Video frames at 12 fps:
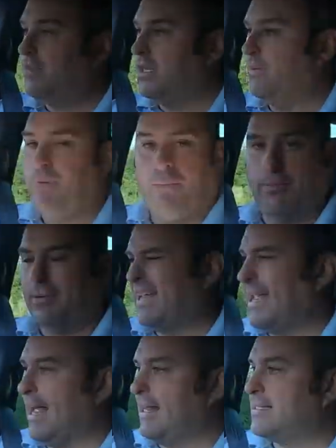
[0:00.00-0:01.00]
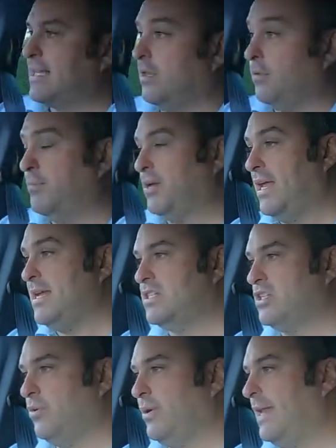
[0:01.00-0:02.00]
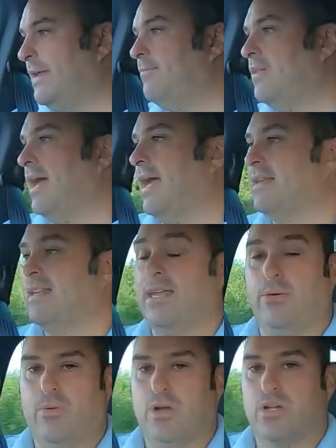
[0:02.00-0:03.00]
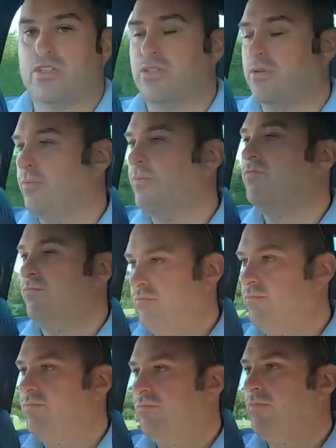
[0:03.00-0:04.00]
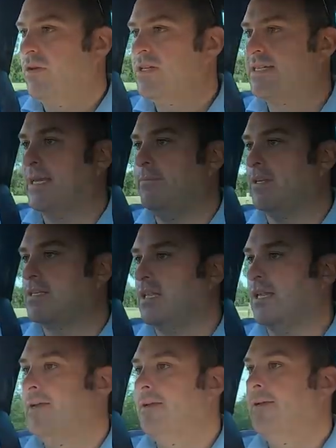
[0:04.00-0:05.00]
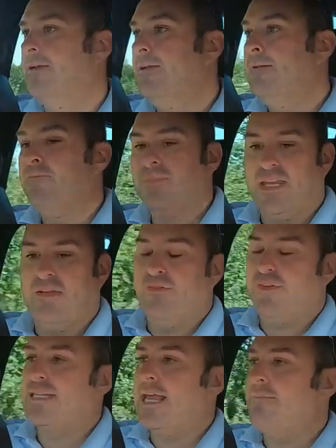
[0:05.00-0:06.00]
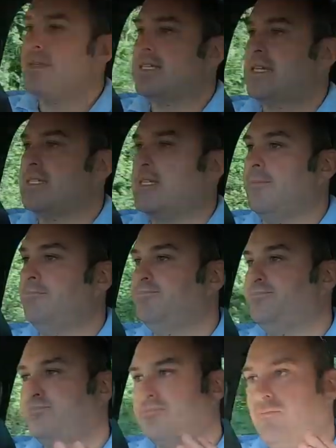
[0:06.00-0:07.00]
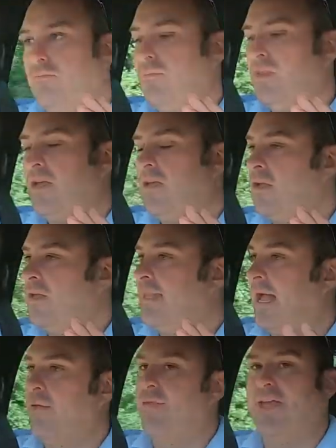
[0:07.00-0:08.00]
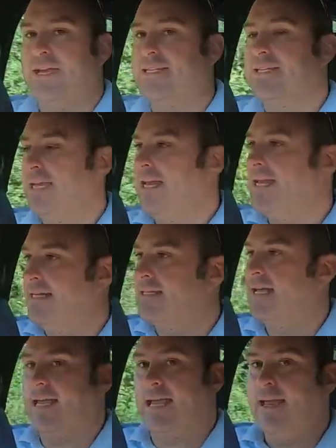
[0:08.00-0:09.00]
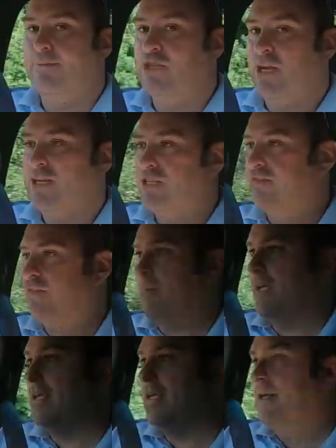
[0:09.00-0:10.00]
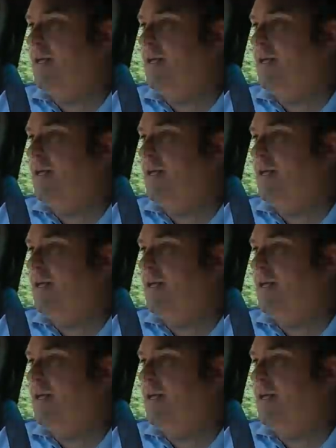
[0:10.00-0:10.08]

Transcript: You probably can't tell, but it is doing it and it works seamlessly. The infotainment system, now this is a game changer for me